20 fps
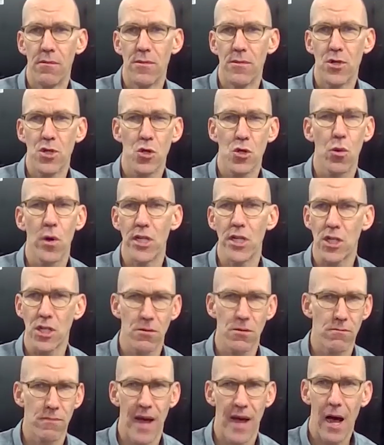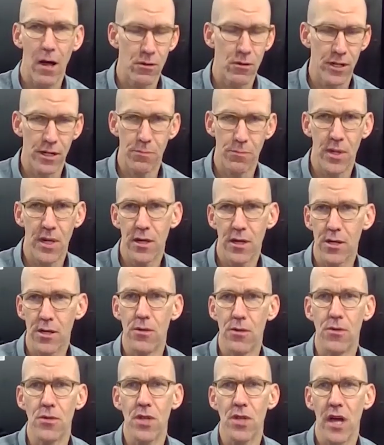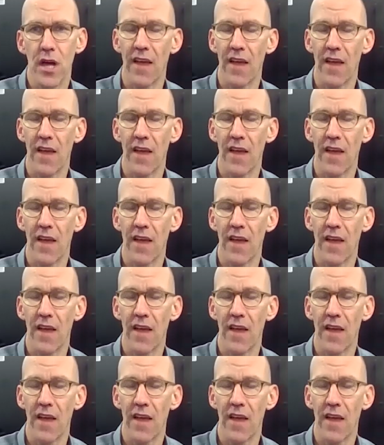switched outlet PDUs,